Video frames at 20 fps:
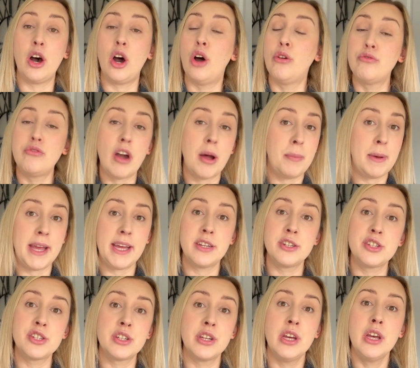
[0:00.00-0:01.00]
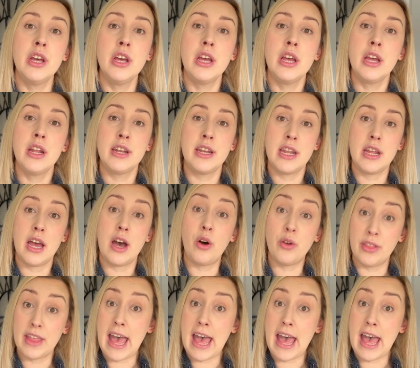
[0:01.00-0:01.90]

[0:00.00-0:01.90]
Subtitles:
of rubbish on the